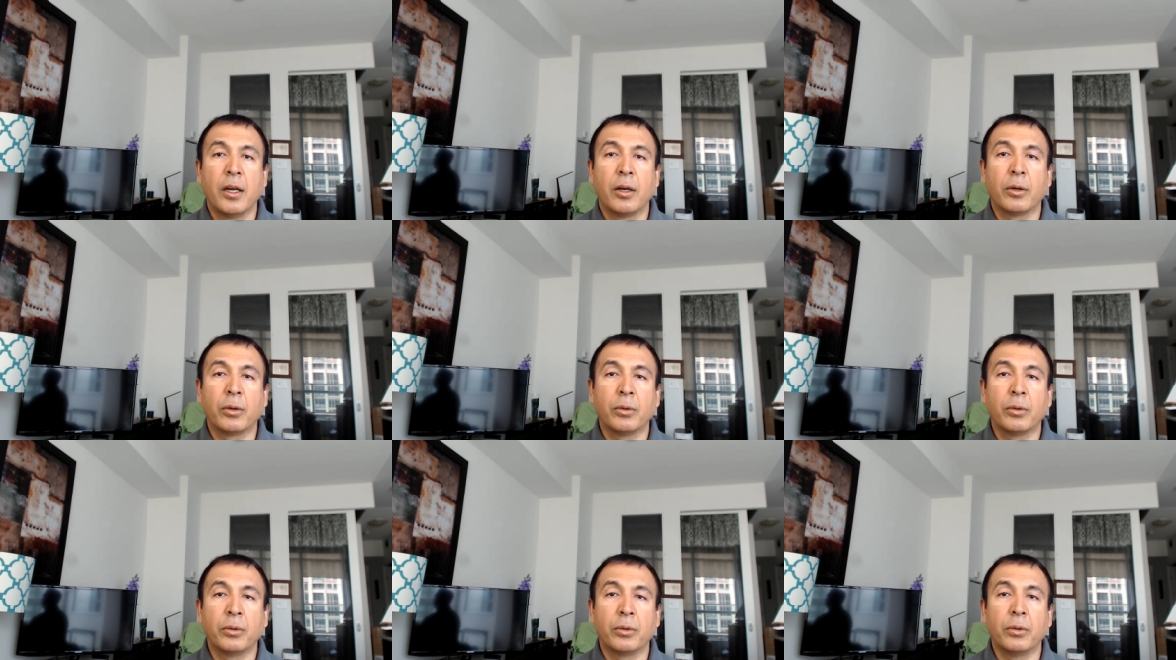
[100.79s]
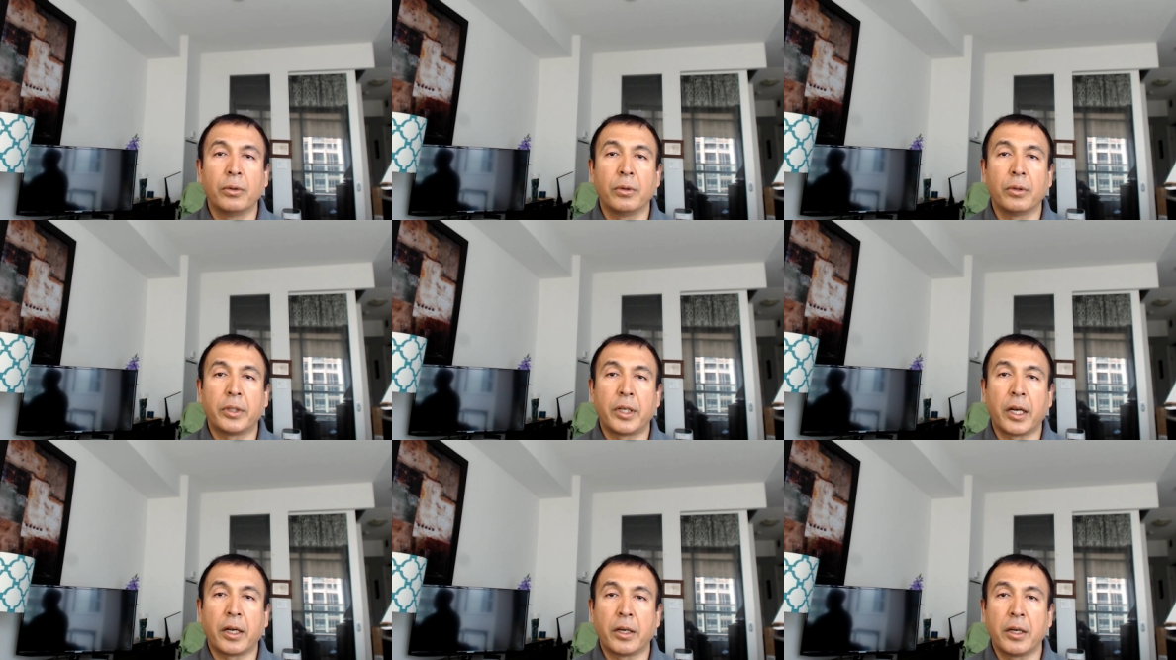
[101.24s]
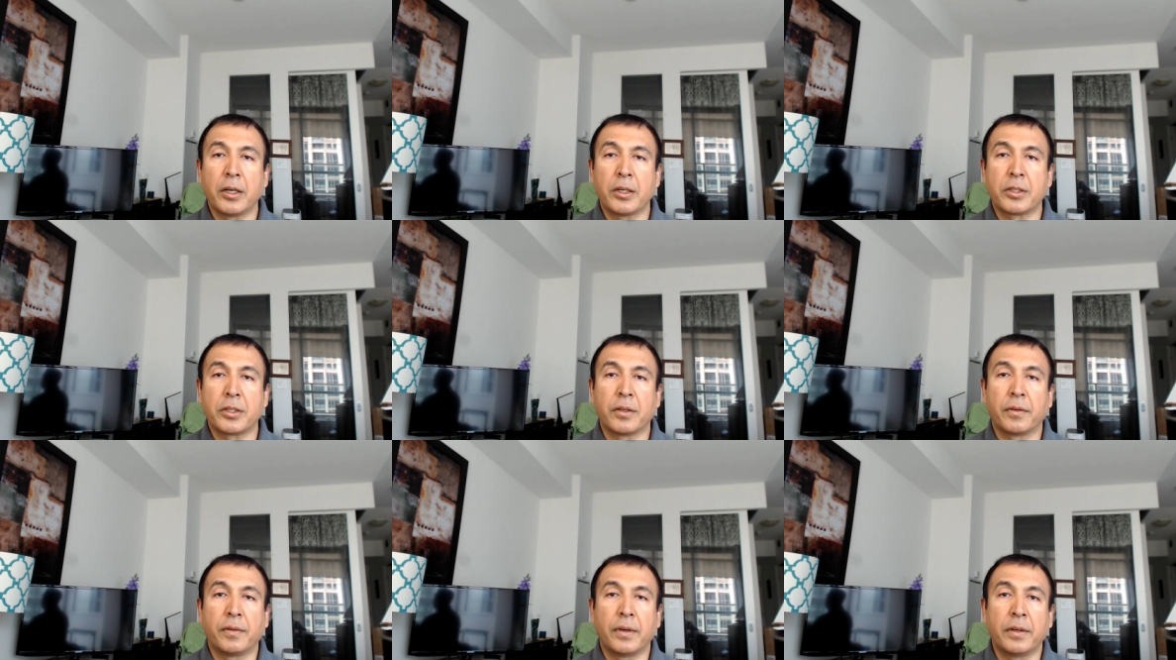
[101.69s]
Google takes care
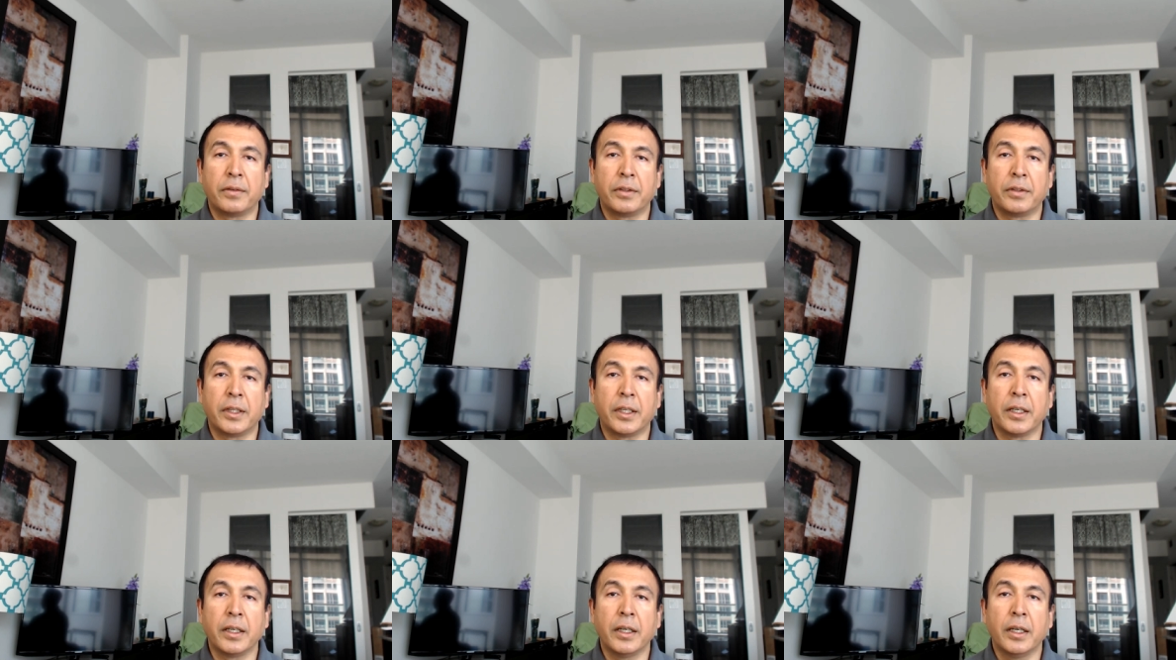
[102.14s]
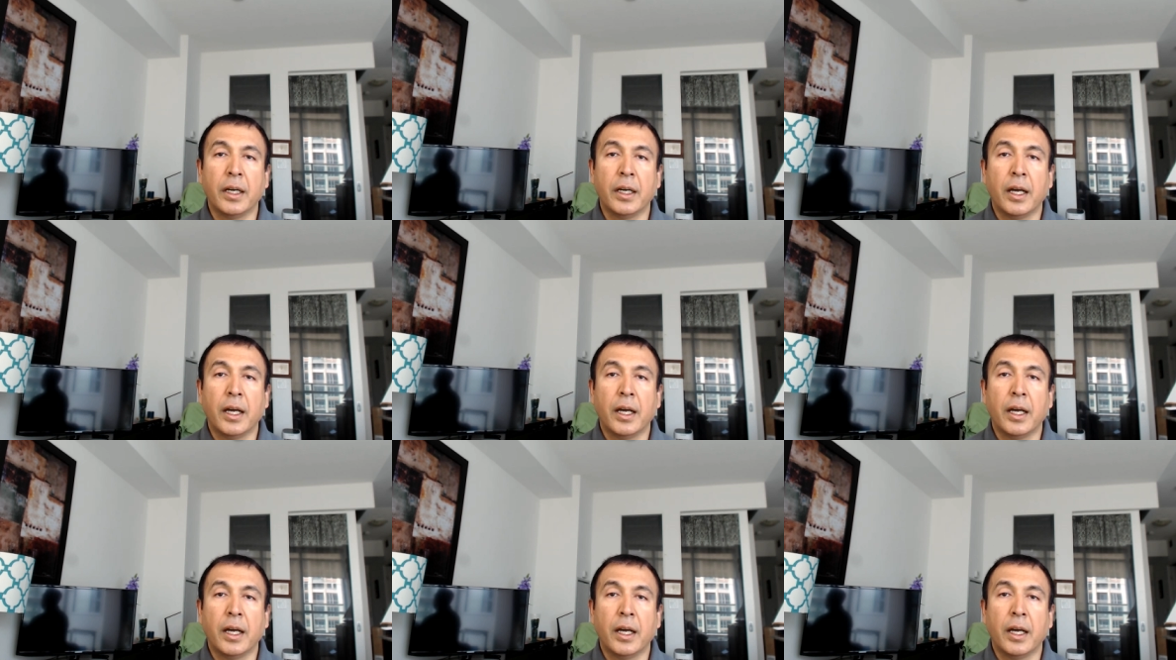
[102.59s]
of everything.